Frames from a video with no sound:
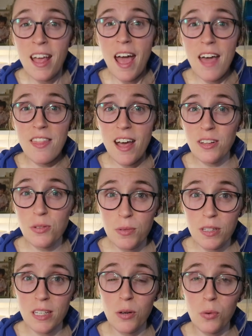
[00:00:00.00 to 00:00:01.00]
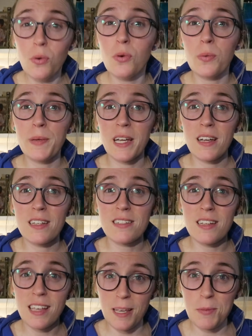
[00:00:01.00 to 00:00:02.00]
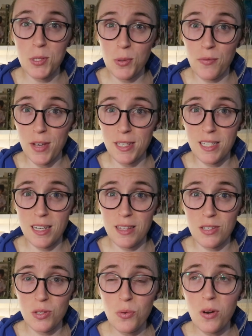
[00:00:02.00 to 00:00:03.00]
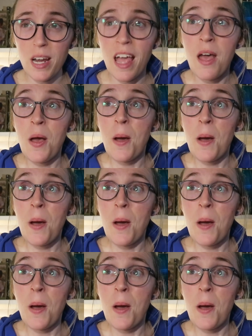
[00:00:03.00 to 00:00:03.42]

and that's really cool because it keeps you invested in the story.